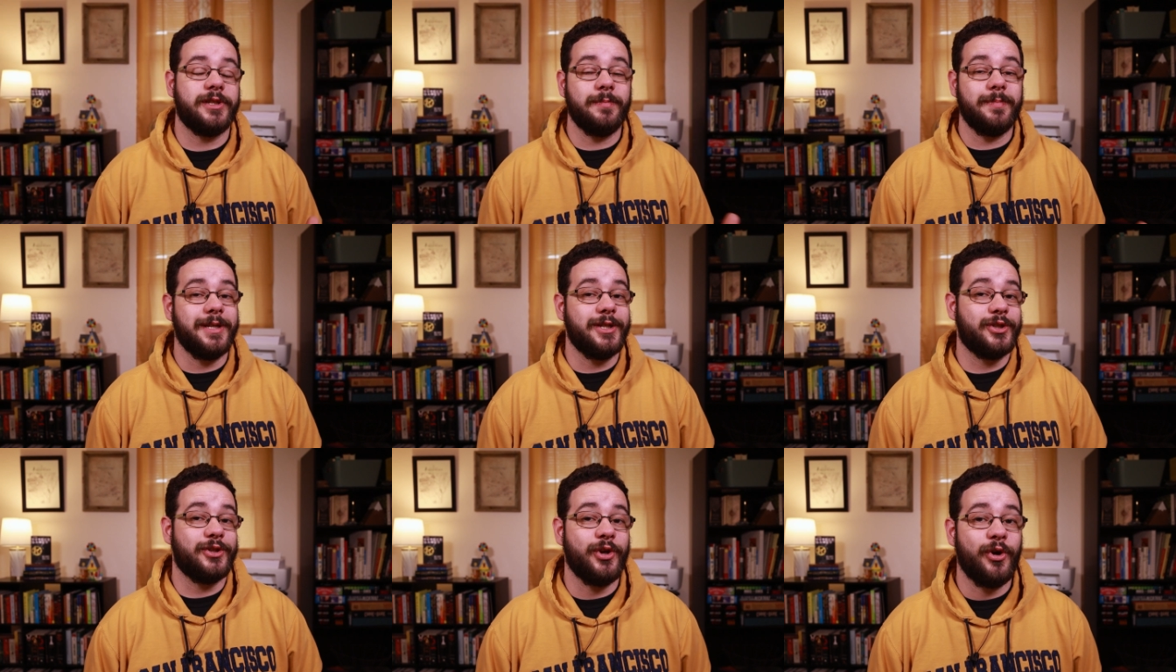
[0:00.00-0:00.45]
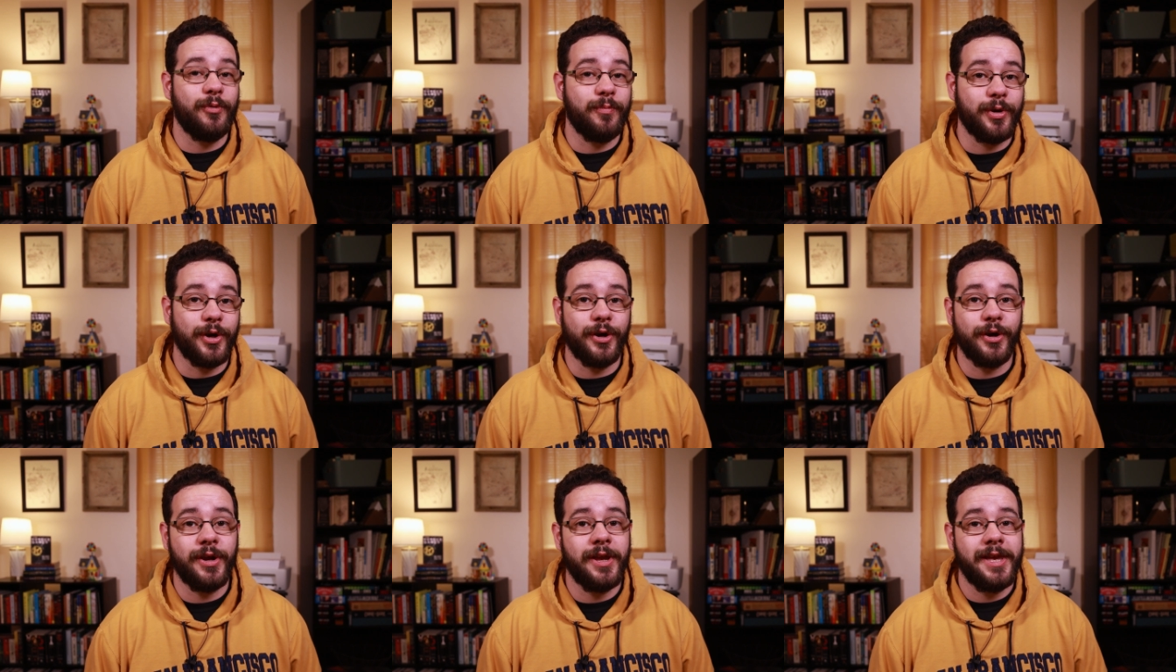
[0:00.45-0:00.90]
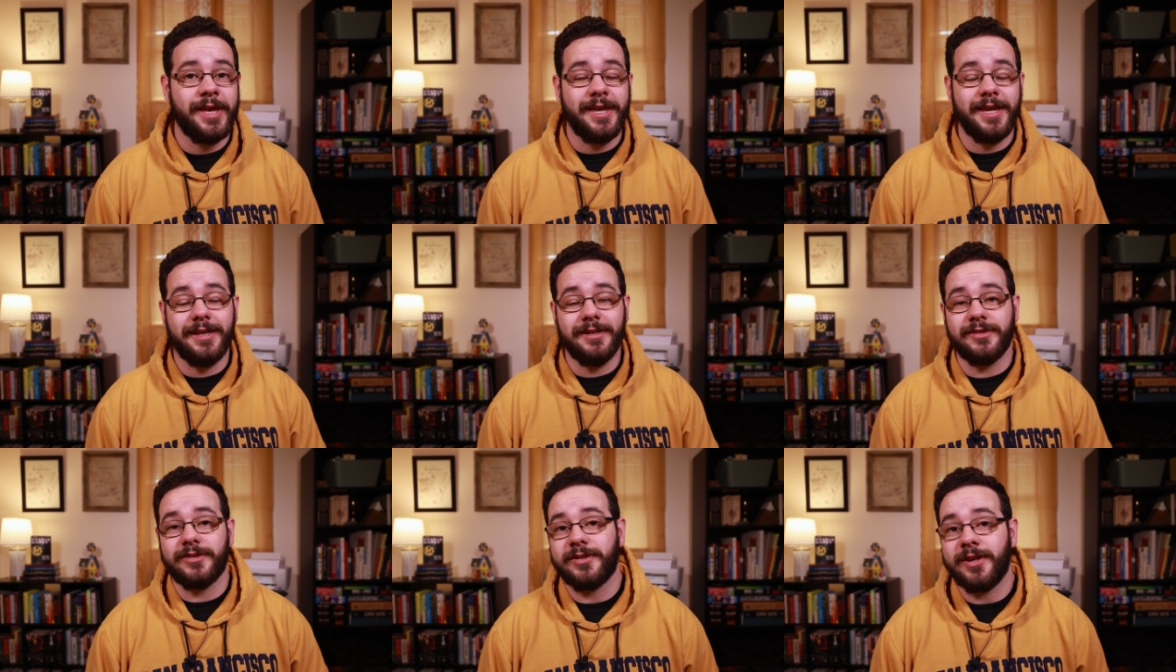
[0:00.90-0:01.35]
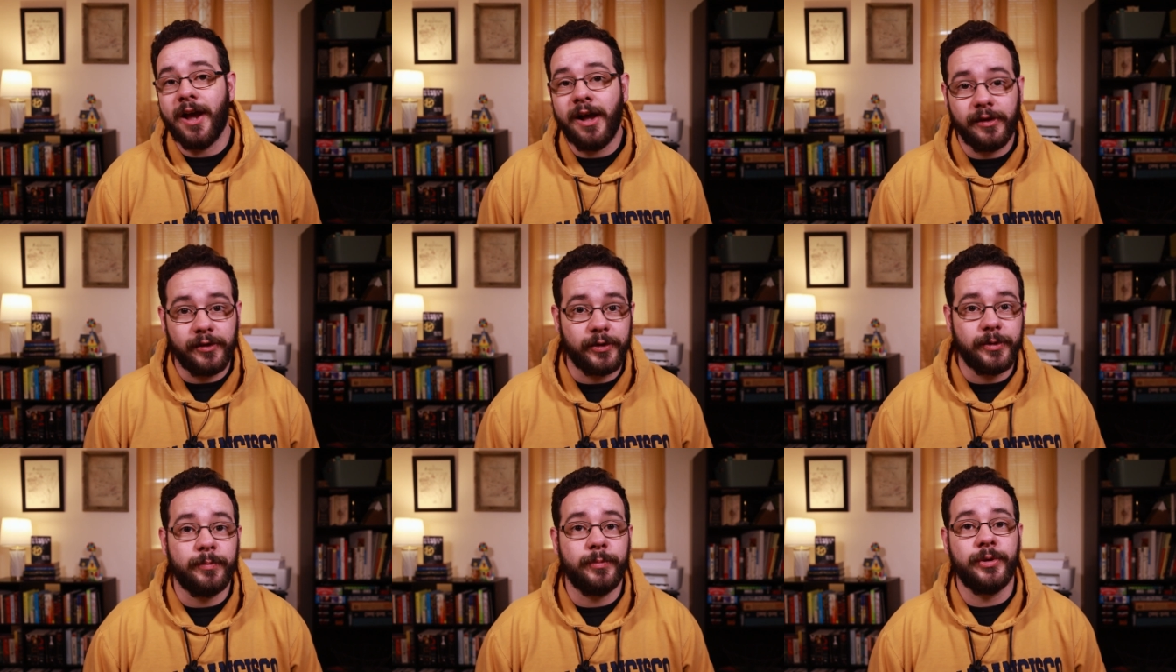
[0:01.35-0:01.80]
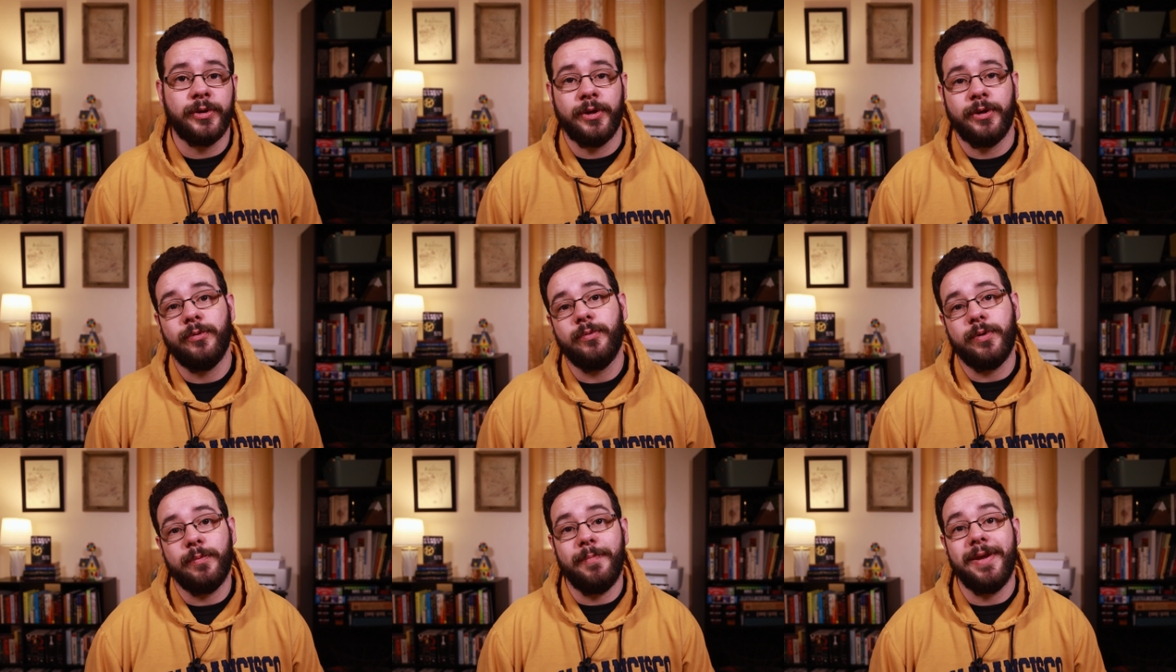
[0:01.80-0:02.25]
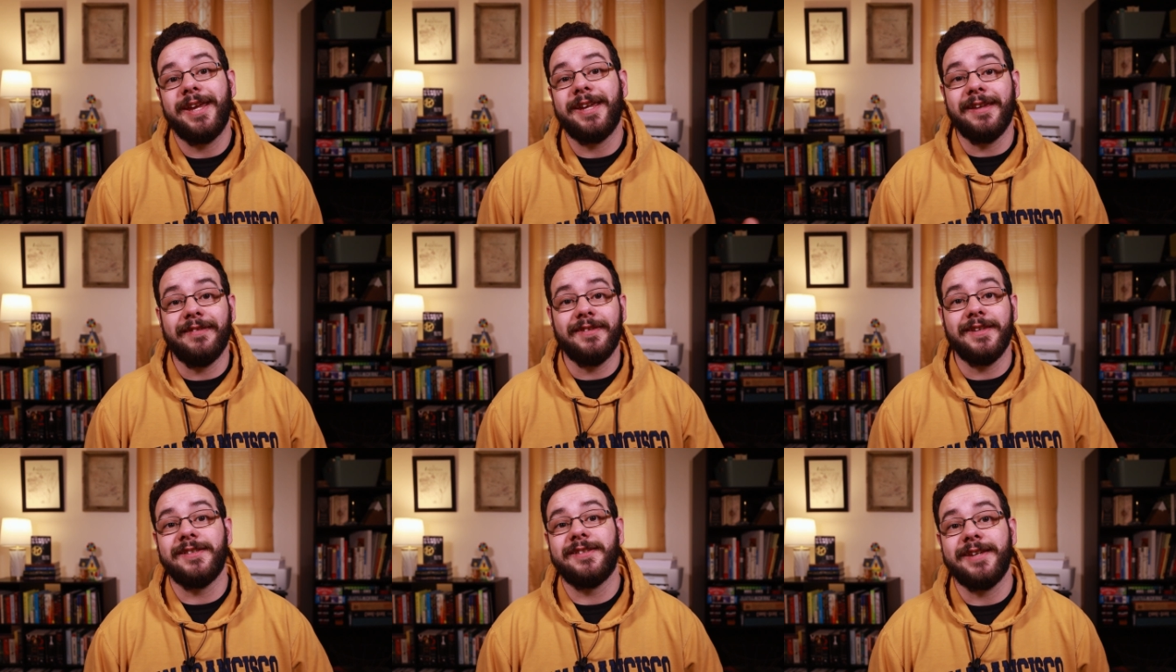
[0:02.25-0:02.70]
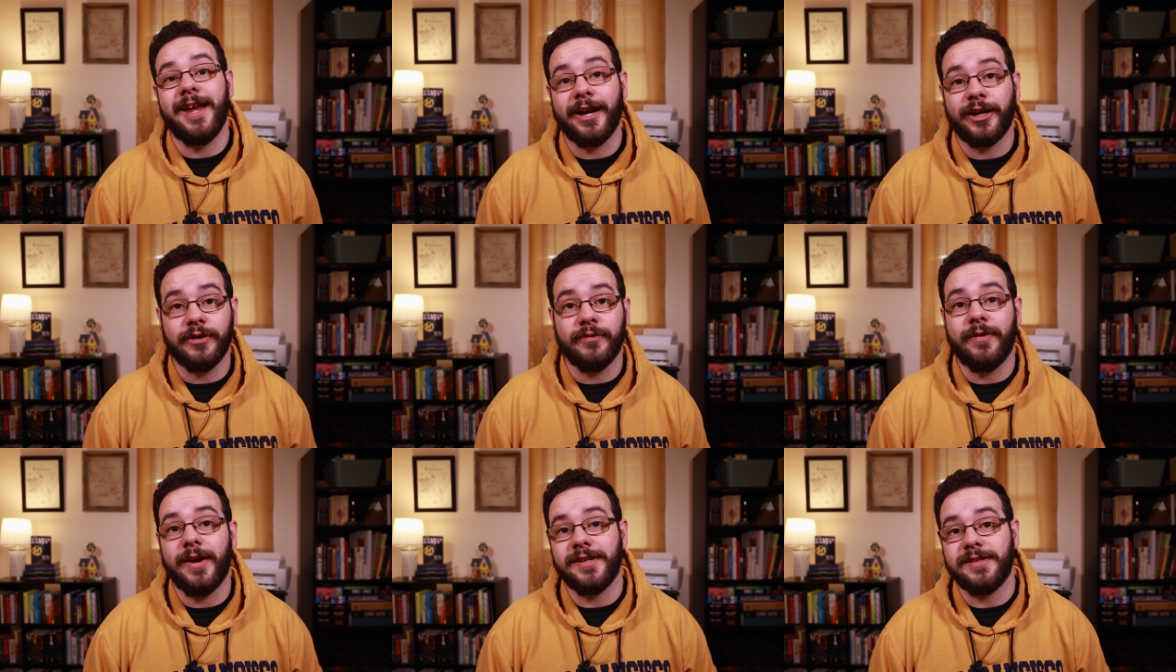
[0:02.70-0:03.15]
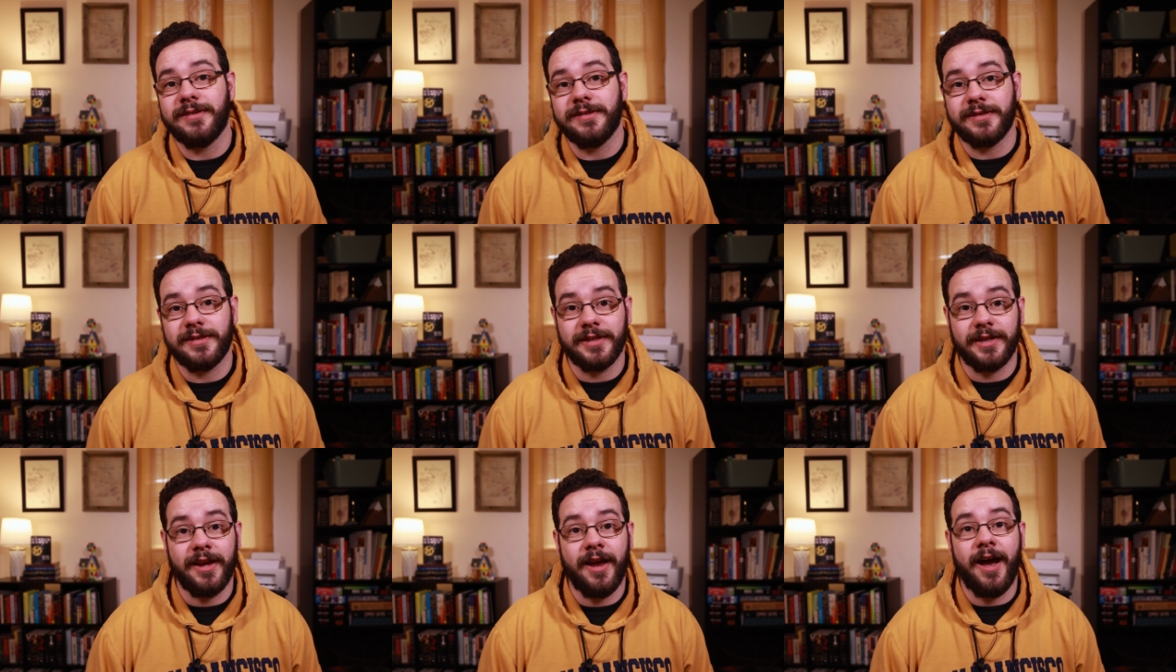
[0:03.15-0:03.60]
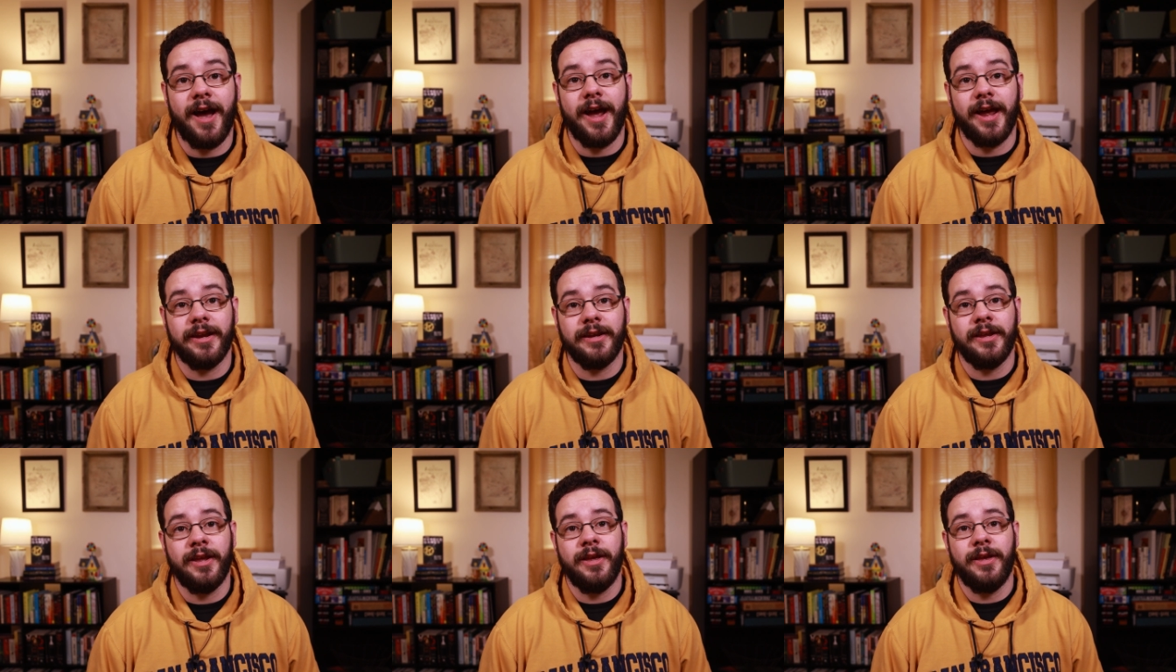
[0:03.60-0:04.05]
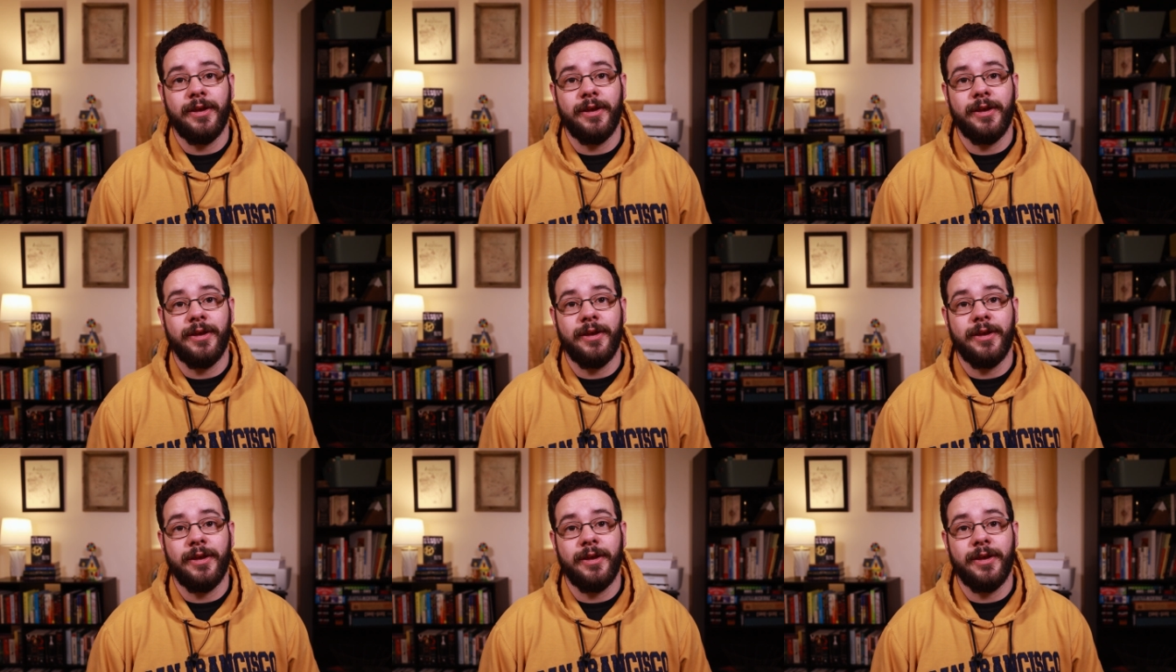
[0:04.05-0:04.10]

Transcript: to be sober and solemn when making these sacrifices to God,